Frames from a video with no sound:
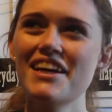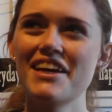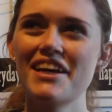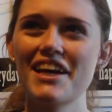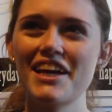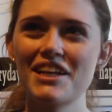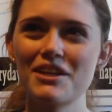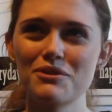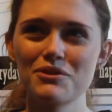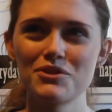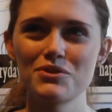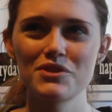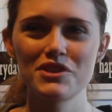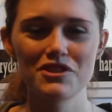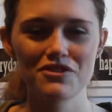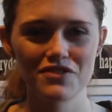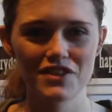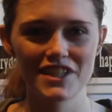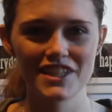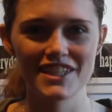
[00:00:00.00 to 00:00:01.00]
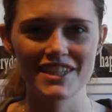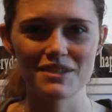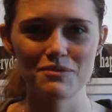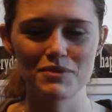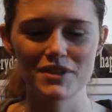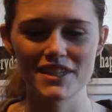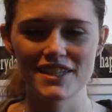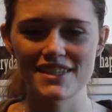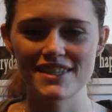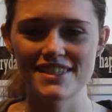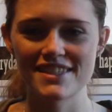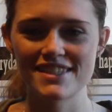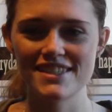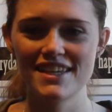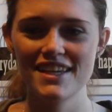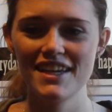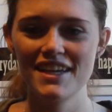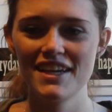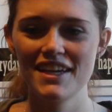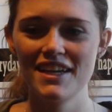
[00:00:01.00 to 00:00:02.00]
And it was really funny because
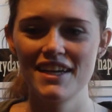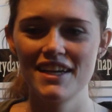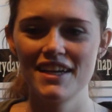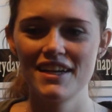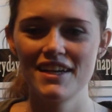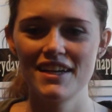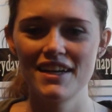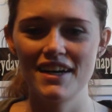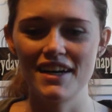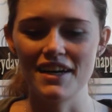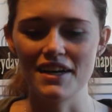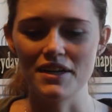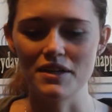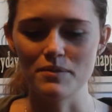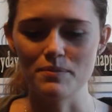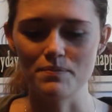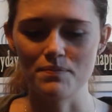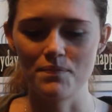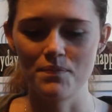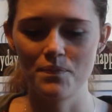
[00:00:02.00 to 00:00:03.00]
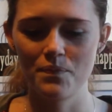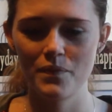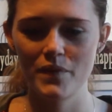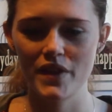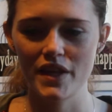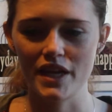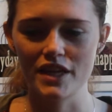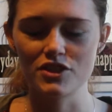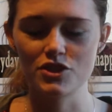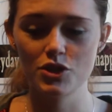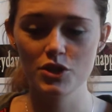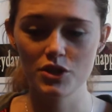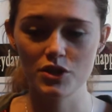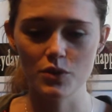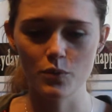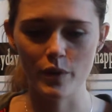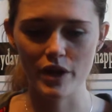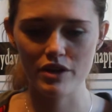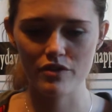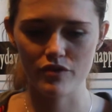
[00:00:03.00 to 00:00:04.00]
I took the
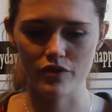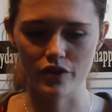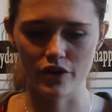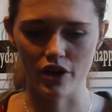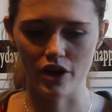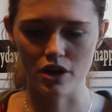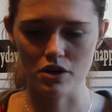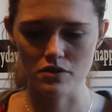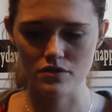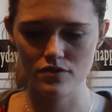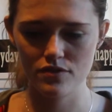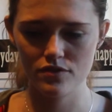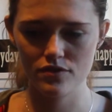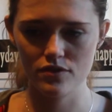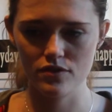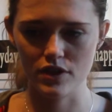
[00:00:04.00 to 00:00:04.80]
wafer off,